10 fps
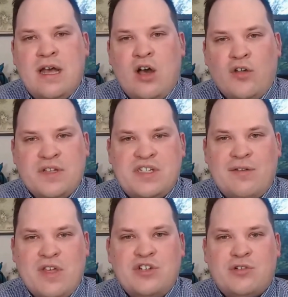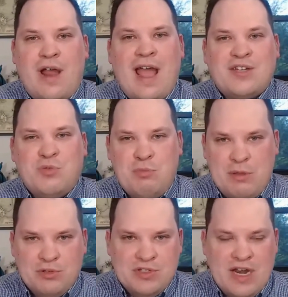uh, all this stuff interacts with
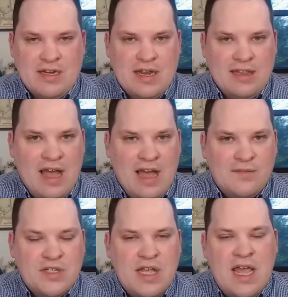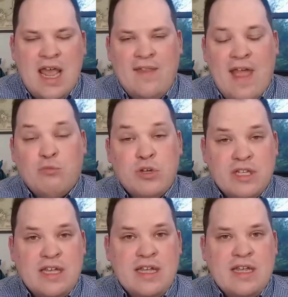people's day to day lives, and that
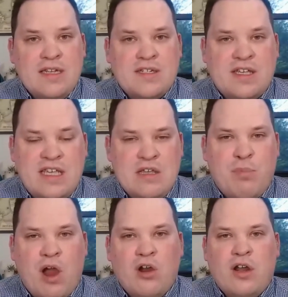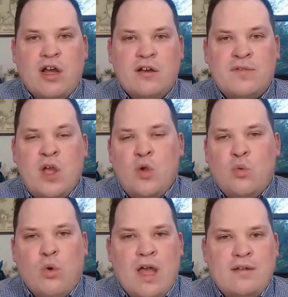really is a key part of
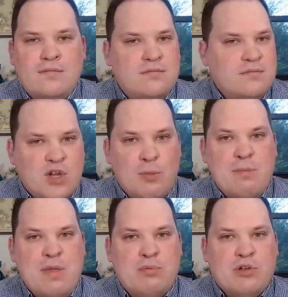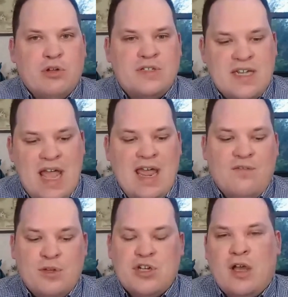what so many people today
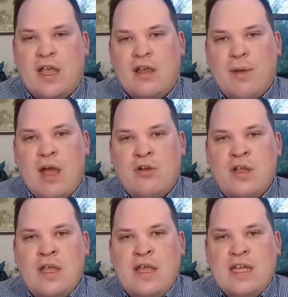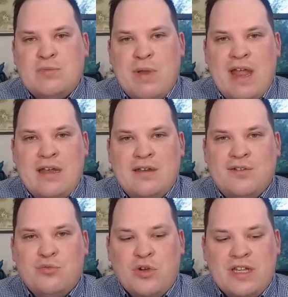have been talking about has been
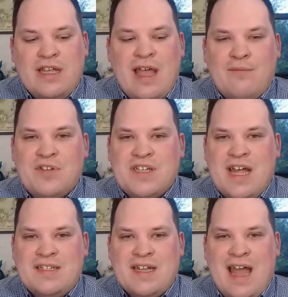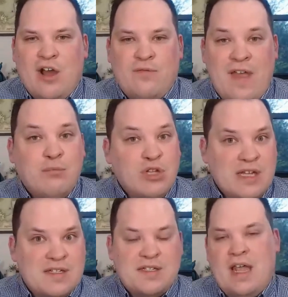really emphasizing how
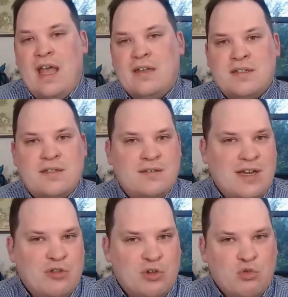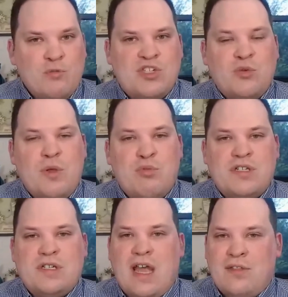families and you know the groups that we
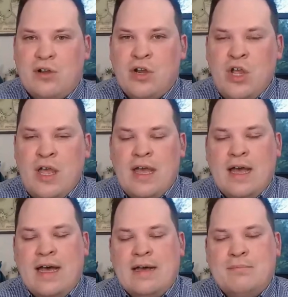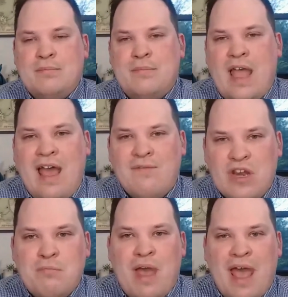put together um, have
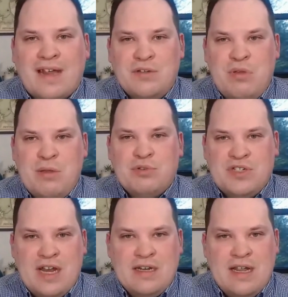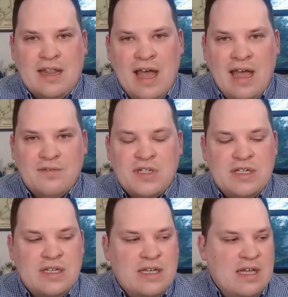an impact in people's day-to-day lives.
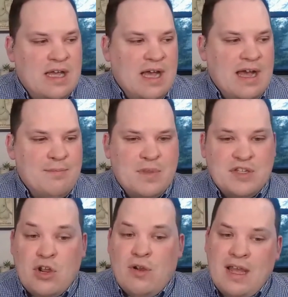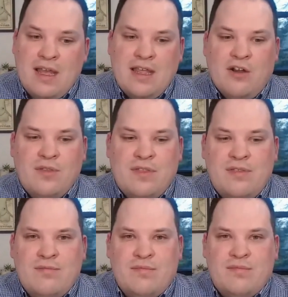Um, and so uh, you know
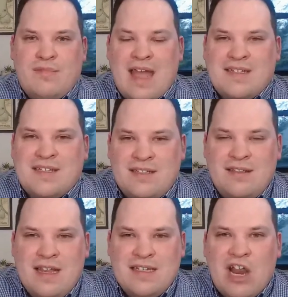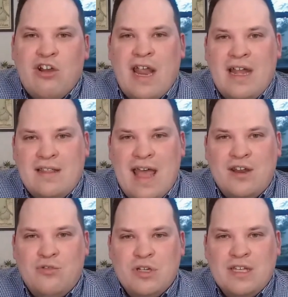that's interrogating that
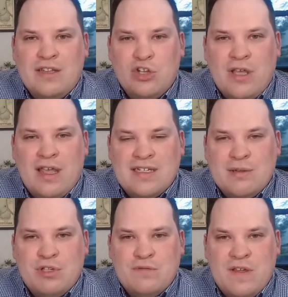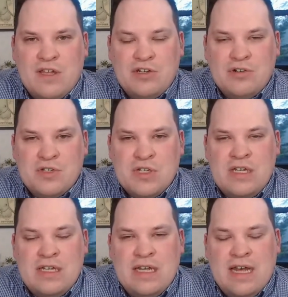and really looking at some of those failures.
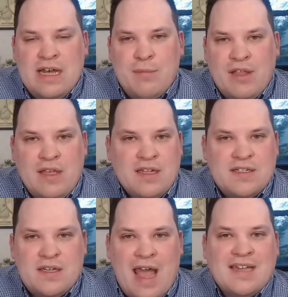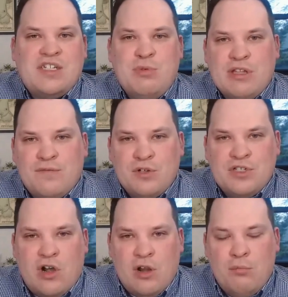Um, I think is has to be the first
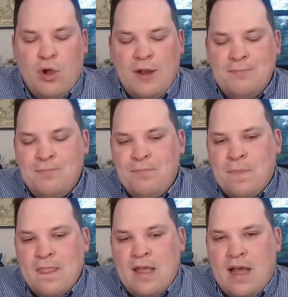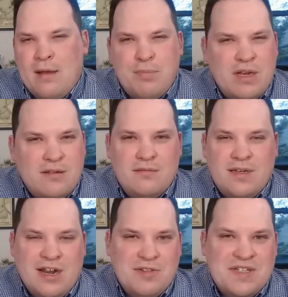starting point. Uh, but
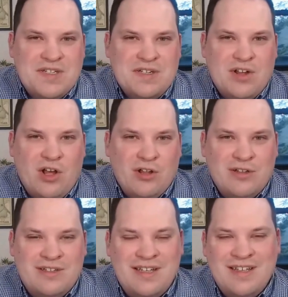you know this isn't all